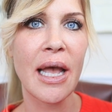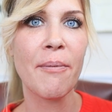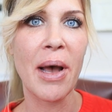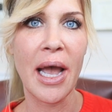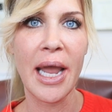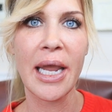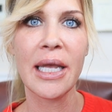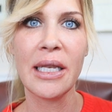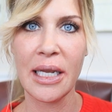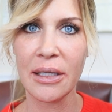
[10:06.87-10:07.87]

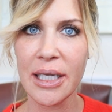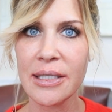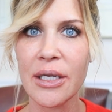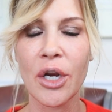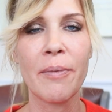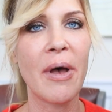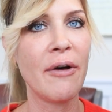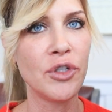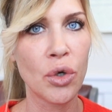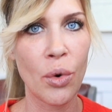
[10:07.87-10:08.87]
my needling serum
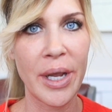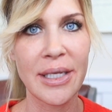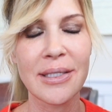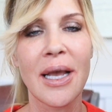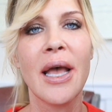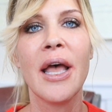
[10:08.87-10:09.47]
of choice,